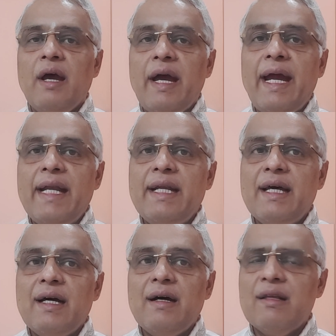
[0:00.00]
And
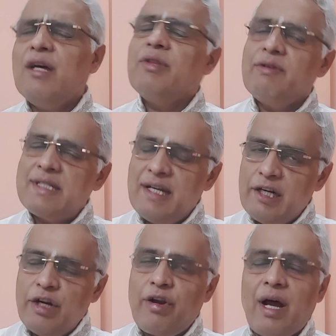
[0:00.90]
though there was a
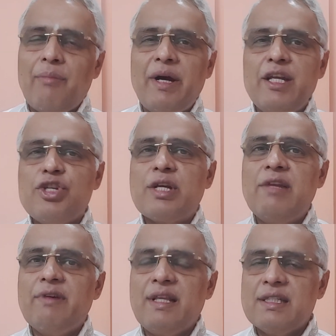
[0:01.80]
little drama initially
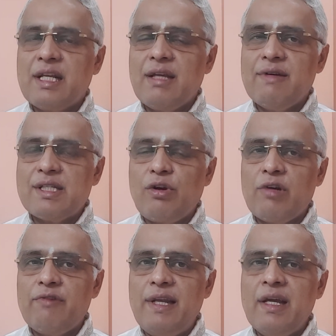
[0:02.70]
where Dasharatha was not
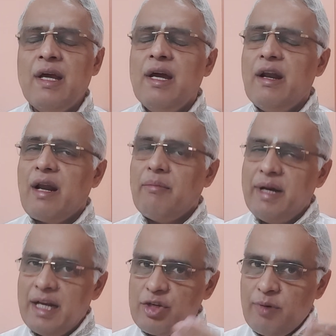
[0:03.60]
willing, Rama
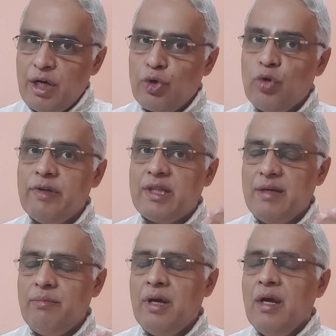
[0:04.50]
and Lakshmana go with
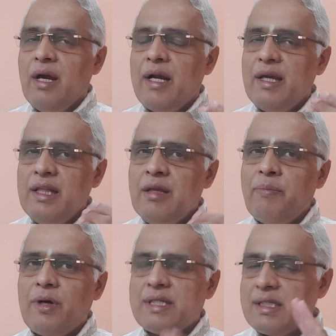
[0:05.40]
him. And in the
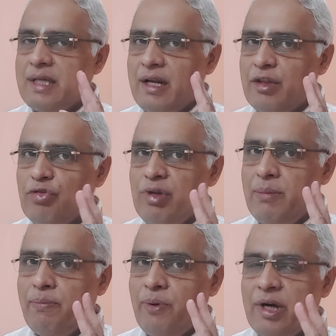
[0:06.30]
process, there are three
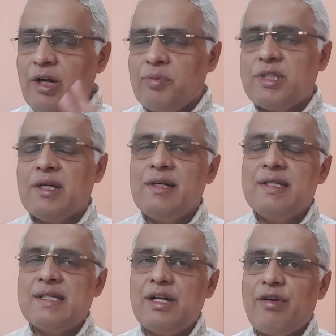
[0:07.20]
important
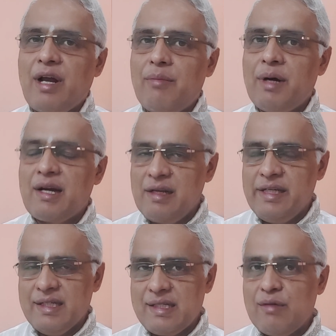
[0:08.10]
obstacles that Rama
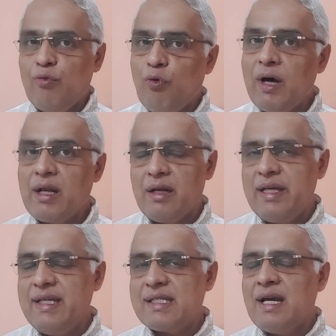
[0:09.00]
clears. One
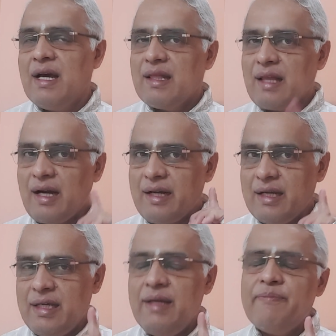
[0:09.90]
is
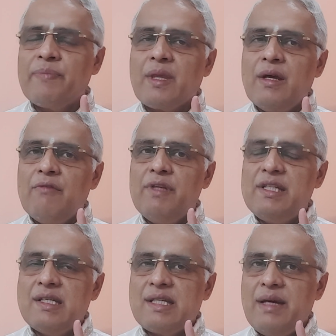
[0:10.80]
Tataki, which
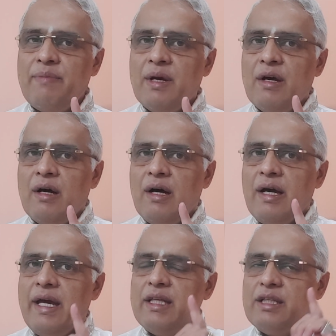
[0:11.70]
is a
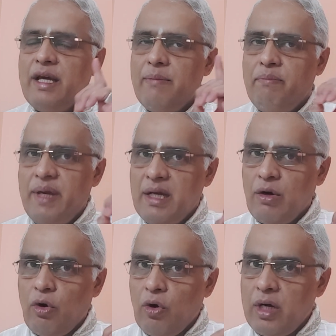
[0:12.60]
big
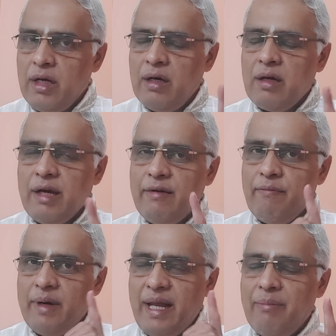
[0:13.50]
ogre, a
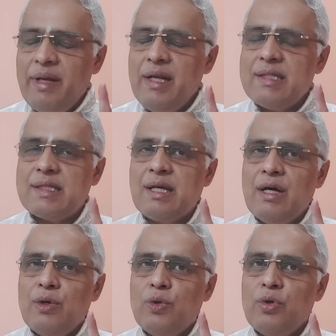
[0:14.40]
demoness,
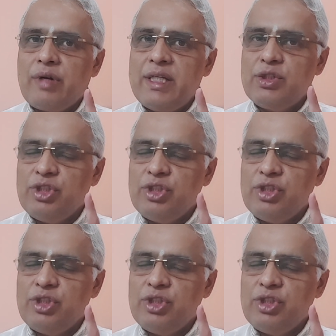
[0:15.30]
who tries to